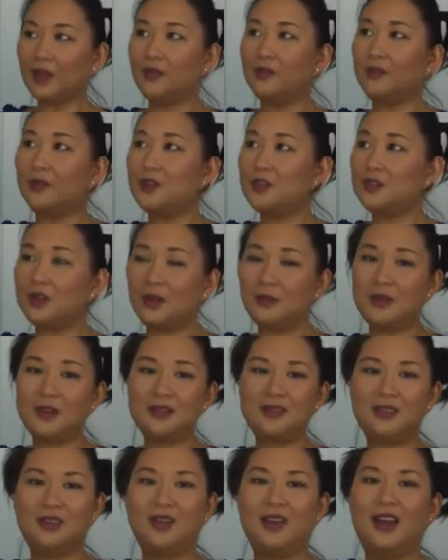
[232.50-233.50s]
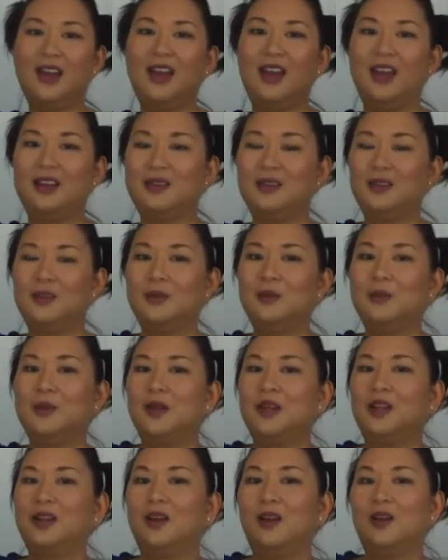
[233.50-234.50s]
First trimester, I had a little
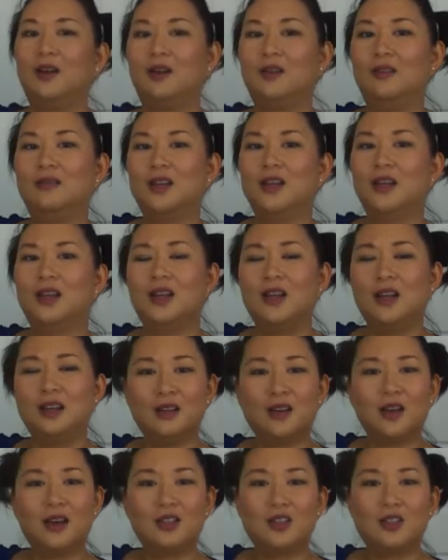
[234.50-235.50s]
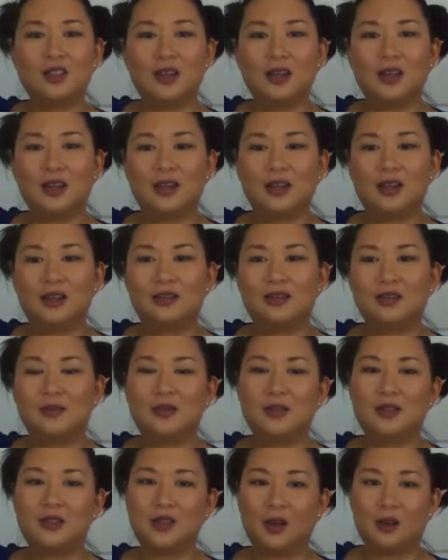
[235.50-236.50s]
bit of nausea and some
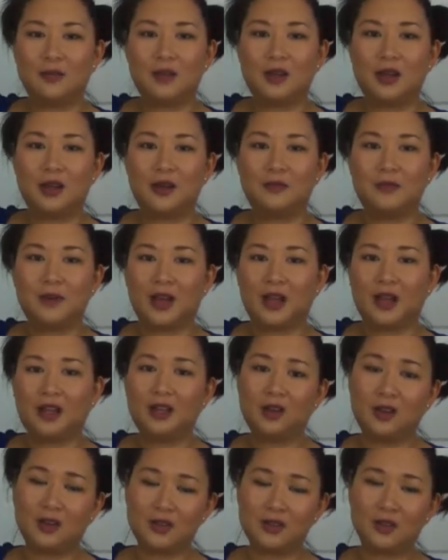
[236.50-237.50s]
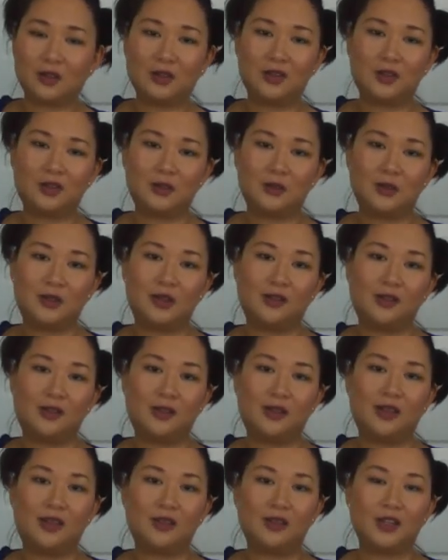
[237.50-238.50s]
insomnia, but I can also contribute
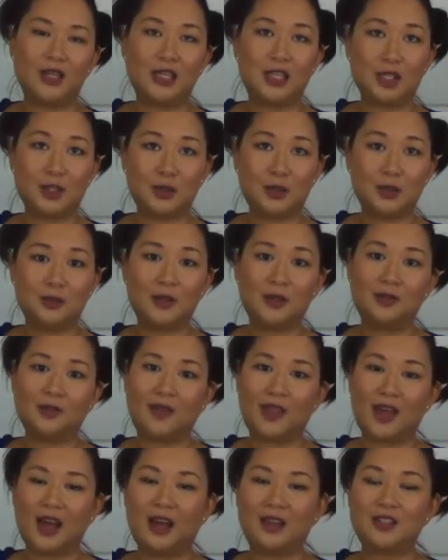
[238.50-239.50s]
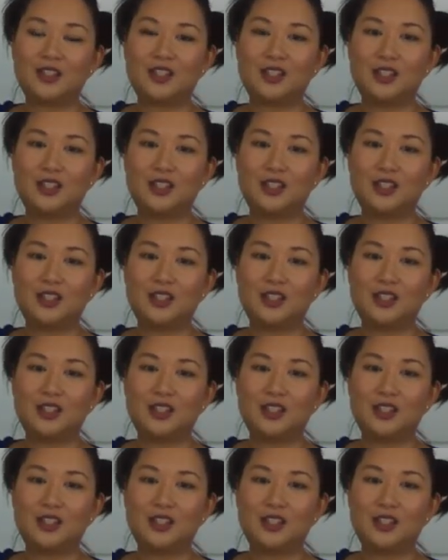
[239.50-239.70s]
that